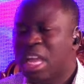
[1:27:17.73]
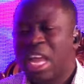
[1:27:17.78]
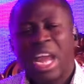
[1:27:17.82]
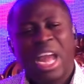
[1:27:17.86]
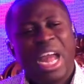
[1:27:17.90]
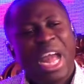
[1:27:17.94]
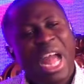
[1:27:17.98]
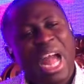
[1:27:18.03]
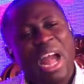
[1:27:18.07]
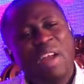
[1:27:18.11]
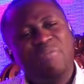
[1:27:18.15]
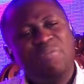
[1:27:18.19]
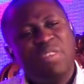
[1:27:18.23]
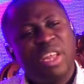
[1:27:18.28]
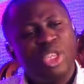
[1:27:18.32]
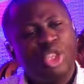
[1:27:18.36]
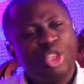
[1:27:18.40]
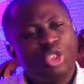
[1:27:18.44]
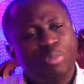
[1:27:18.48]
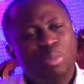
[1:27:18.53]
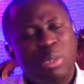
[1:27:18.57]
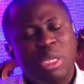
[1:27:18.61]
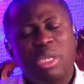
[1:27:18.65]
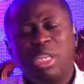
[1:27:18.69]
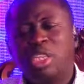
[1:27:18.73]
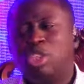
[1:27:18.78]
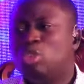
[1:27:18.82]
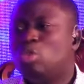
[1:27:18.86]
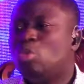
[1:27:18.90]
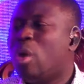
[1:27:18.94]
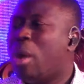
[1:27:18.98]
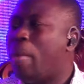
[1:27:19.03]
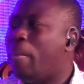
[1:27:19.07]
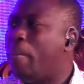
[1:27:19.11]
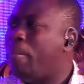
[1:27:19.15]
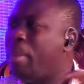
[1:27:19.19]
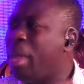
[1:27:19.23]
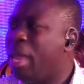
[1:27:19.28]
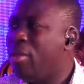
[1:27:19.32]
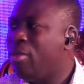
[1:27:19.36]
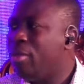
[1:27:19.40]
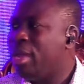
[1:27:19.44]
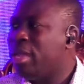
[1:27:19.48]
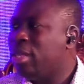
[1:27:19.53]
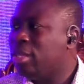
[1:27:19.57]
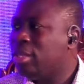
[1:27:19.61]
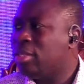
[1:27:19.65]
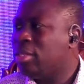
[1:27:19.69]
Have the spiritual
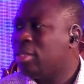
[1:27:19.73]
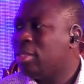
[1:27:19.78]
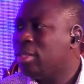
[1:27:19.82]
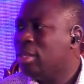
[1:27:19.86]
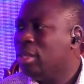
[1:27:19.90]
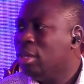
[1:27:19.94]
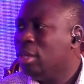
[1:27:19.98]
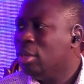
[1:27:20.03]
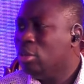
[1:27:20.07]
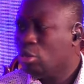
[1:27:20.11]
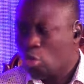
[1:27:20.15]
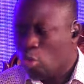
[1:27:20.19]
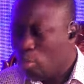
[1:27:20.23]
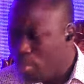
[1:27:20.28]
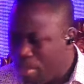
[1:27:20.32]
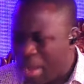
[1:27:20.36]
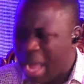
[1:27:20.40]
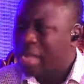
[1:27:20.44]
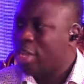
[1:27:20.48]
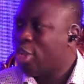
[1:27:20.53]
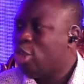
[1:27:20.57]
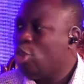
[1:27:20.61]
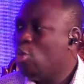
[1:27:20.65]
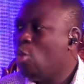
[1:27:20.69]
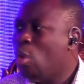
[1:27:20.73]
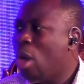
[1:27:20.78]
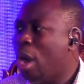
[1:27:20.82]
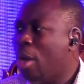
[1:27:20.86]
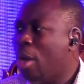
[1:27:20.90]
parents to back you up,